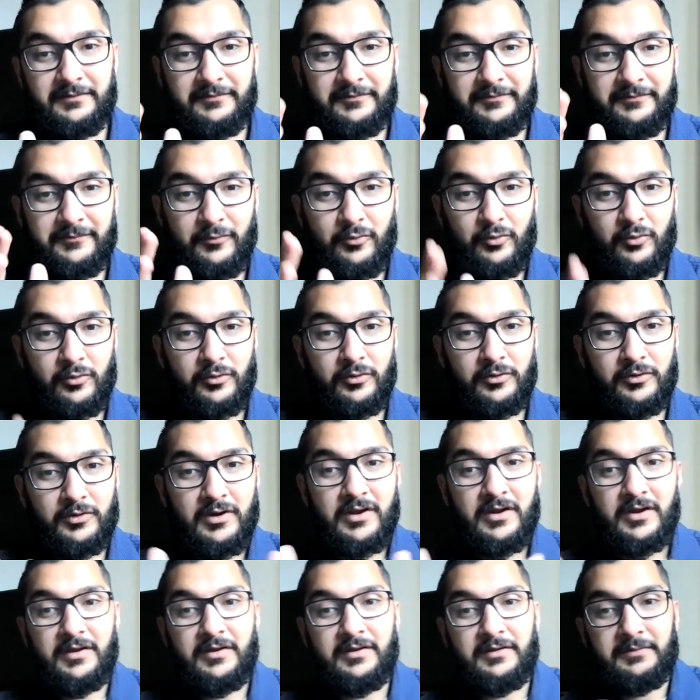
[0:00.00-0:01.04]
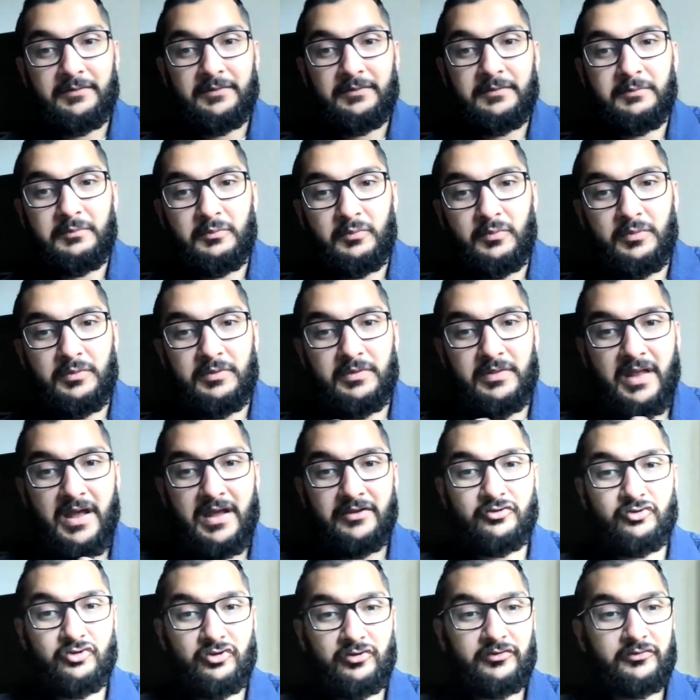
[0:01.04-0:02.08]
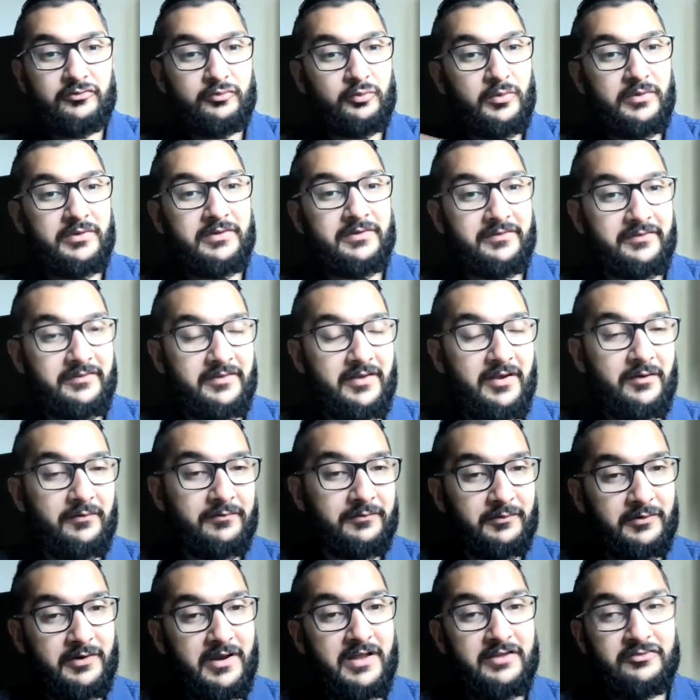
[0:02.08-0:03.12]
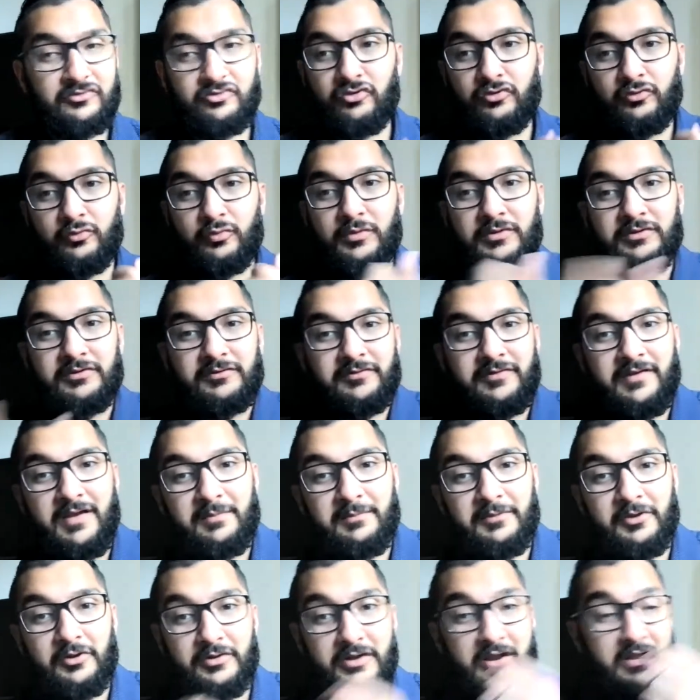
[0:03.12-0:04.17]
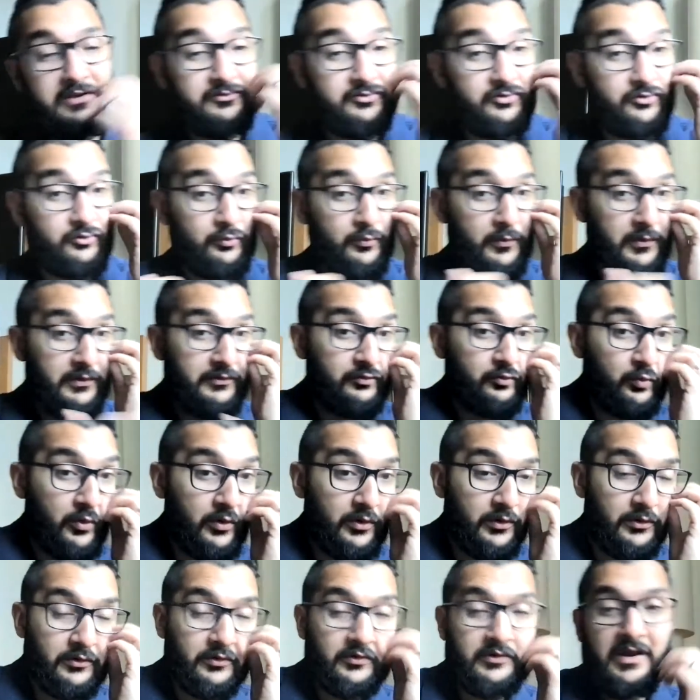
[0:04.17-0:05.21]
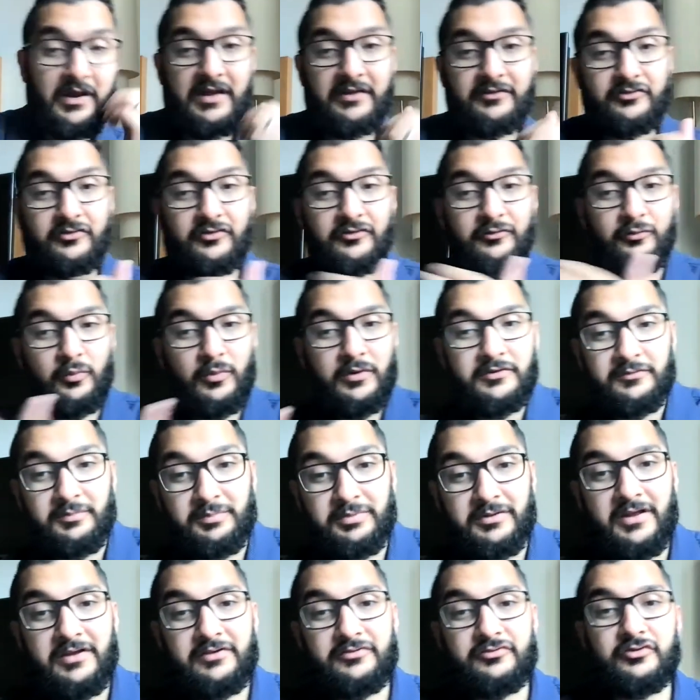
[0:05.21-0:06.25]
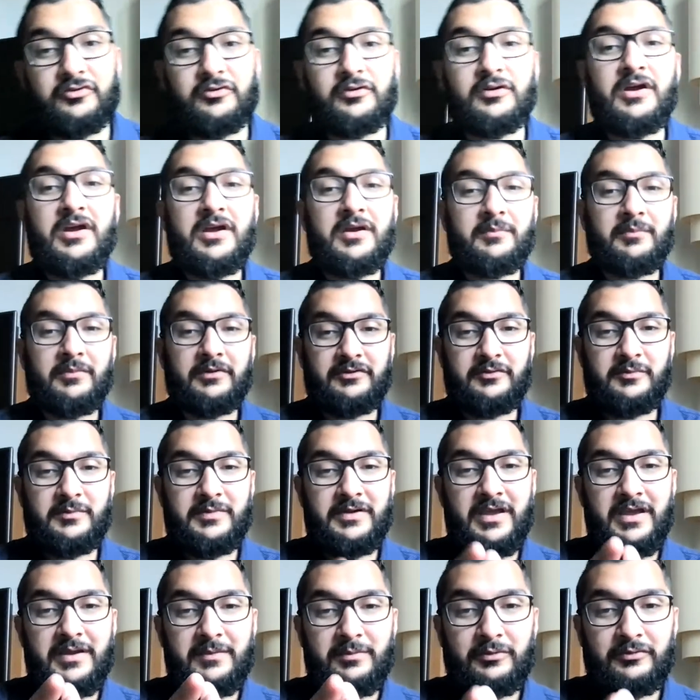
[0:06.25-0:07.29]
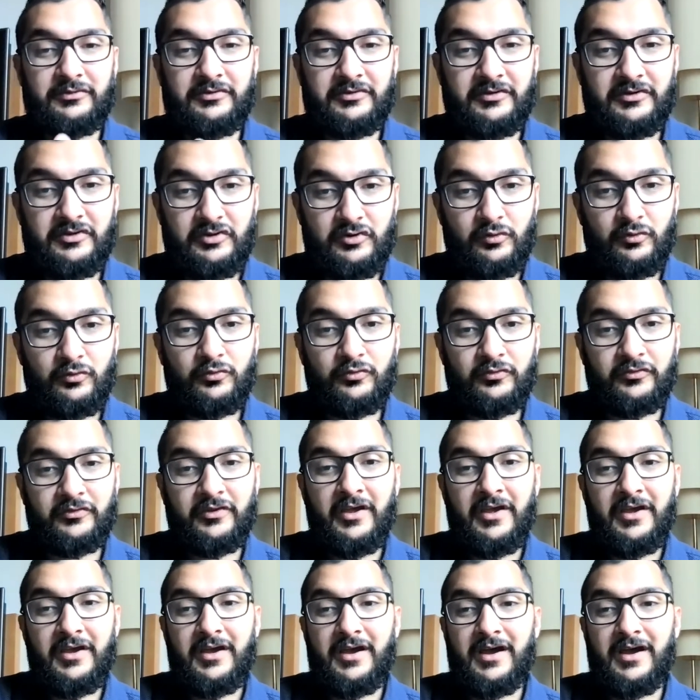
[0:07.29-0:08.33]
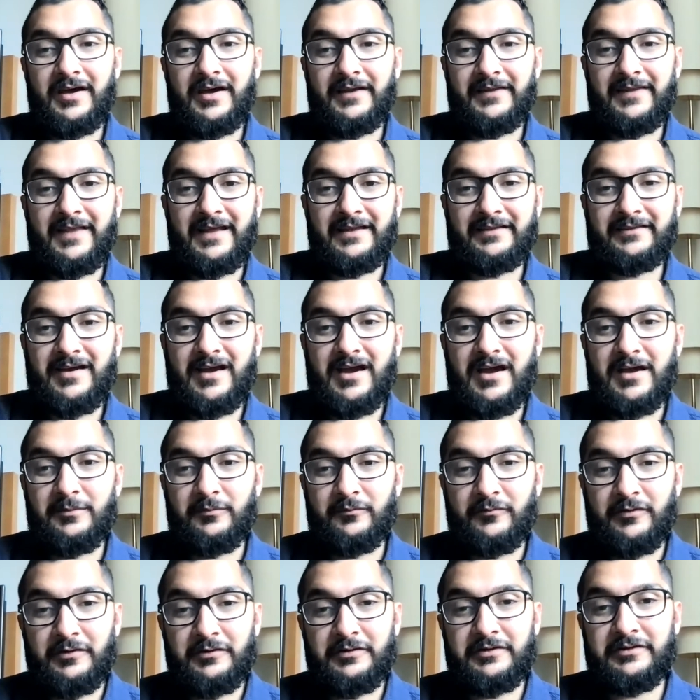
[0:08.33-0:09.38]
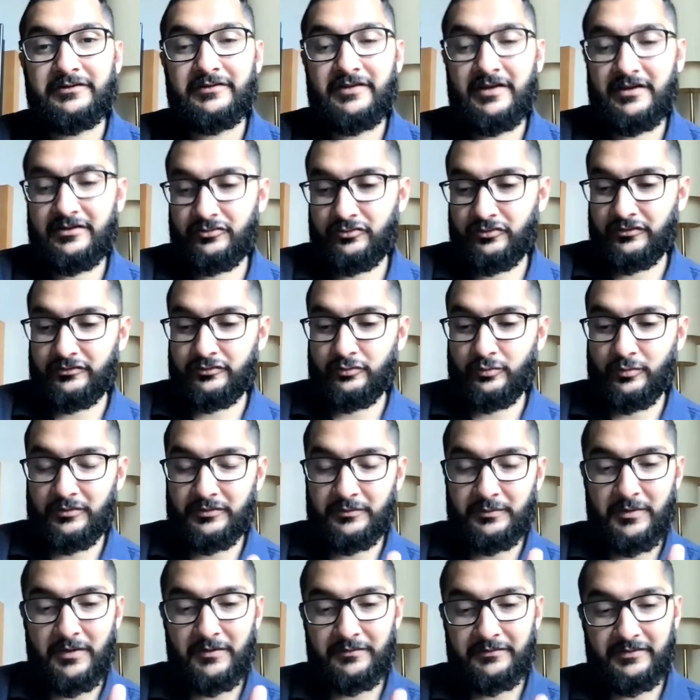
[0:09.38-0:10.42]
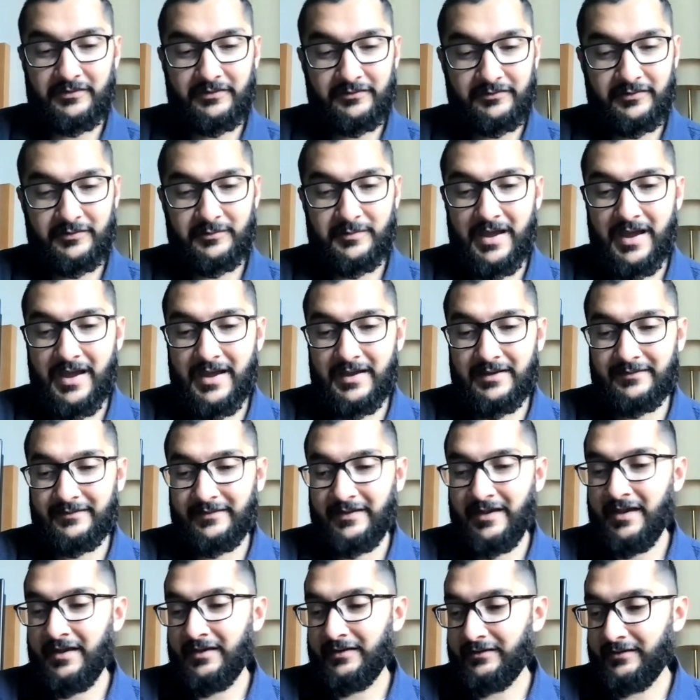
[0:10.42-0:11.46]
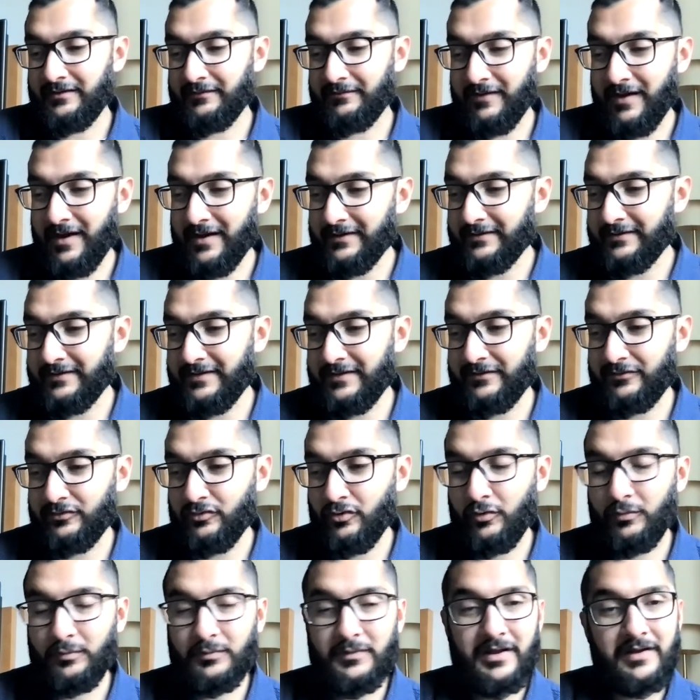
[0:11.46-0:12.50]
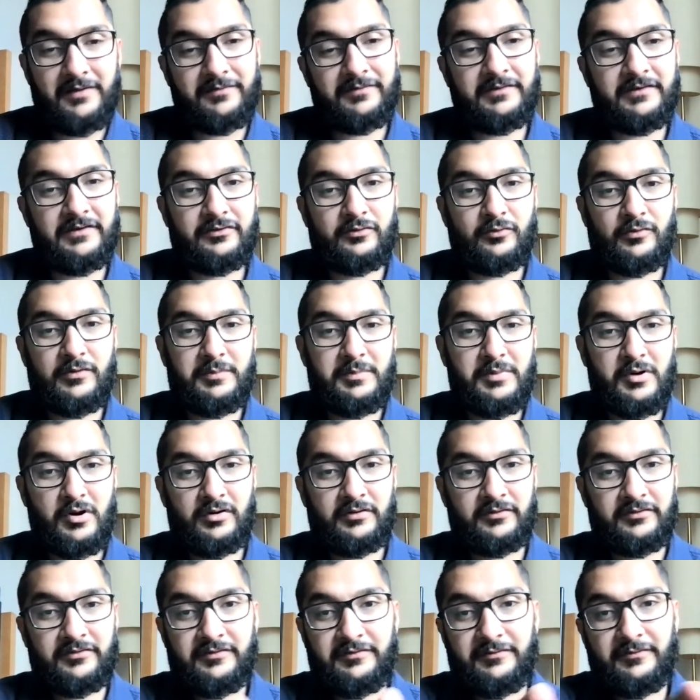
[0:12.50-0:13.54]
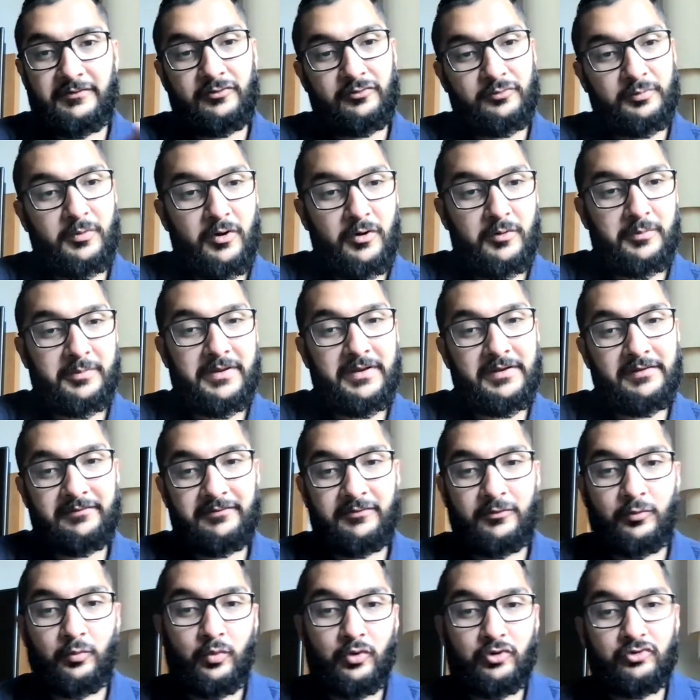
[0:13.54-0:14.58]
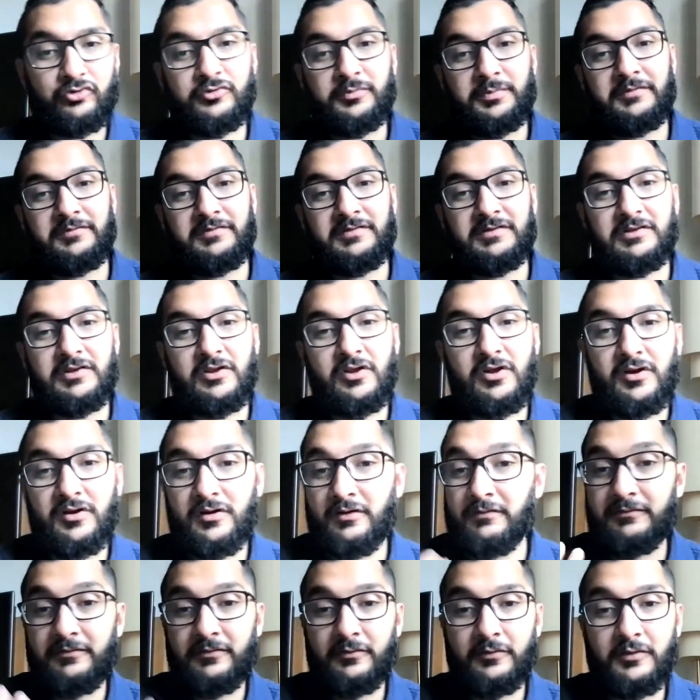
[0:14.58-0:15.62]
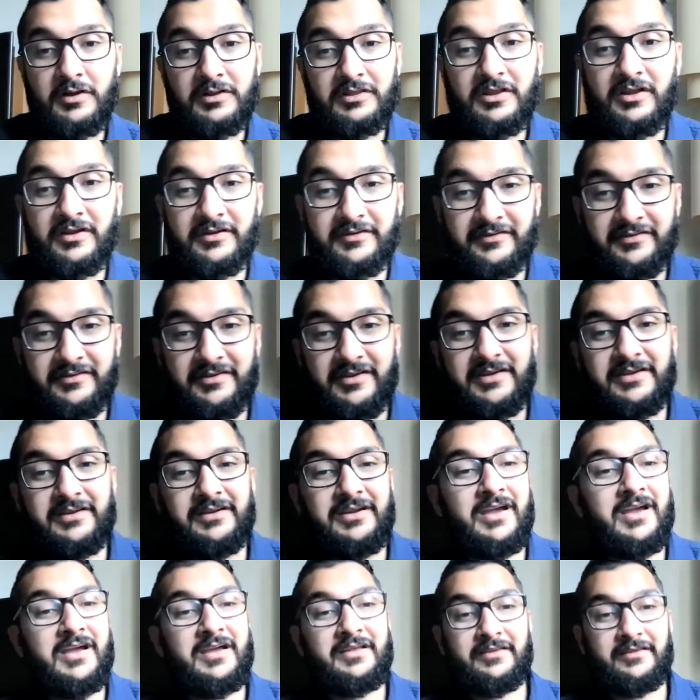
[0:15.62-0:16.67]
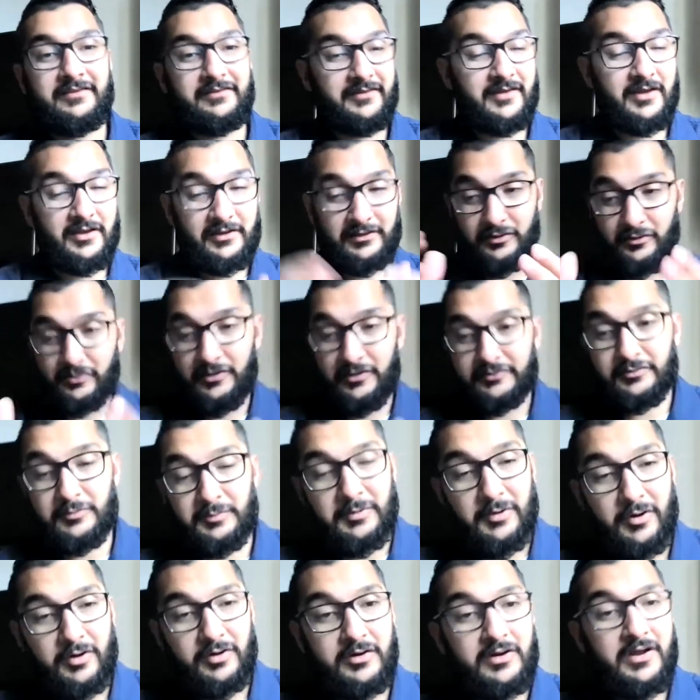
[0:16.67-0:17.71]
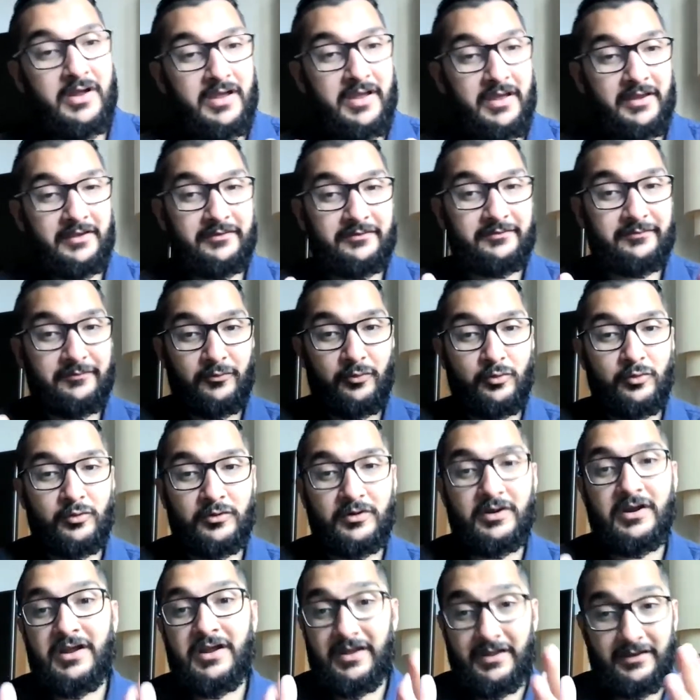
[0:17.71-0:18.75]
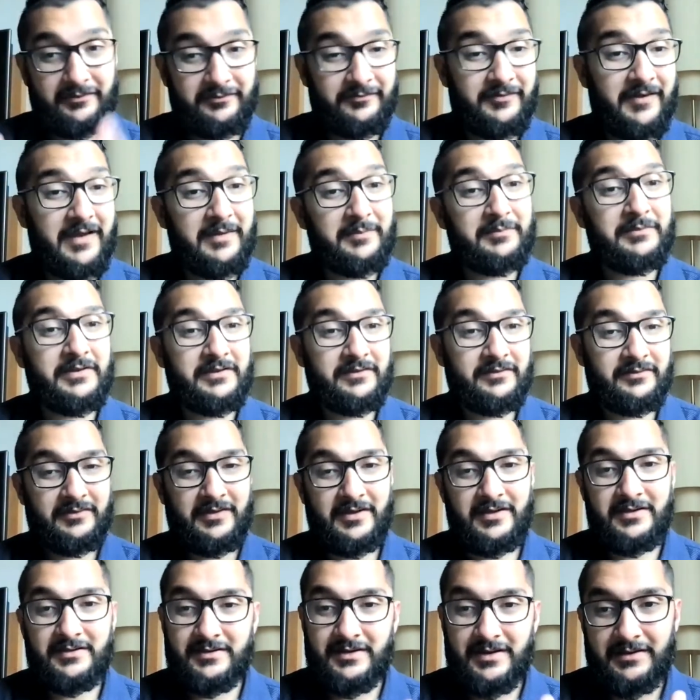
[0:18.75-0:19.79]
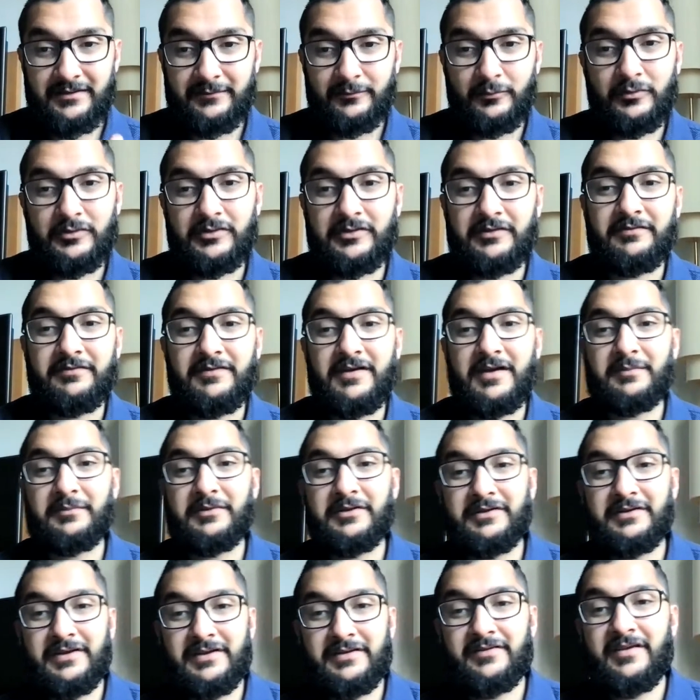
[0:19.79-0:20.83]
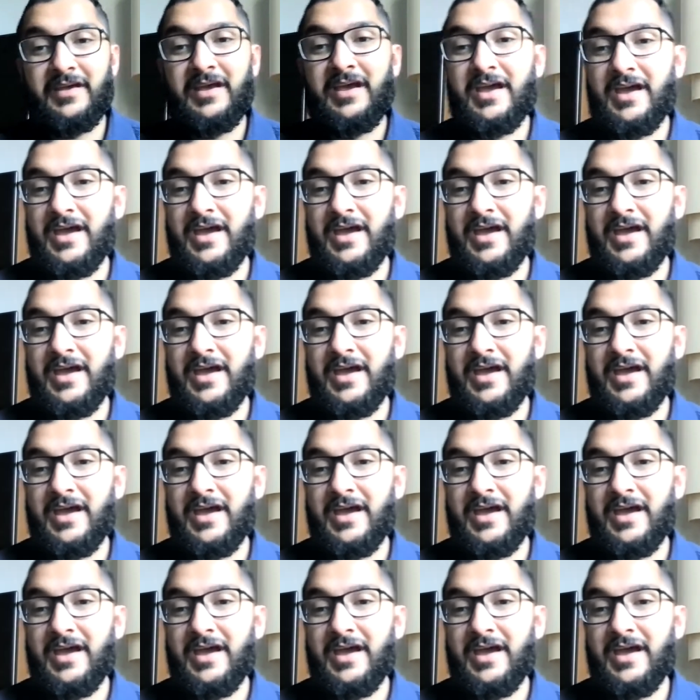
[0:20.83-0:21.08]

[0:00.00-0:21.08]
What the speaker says: for not just oneself, or not just one's family, or not just one's work, or not just one's pleasure, but to be able to use that time very intentionally, to where the Prophet has divided his home life in three parts. The first part being for worship of Allah, for Allah's sake. The other part is for his family's sake and what the family needs.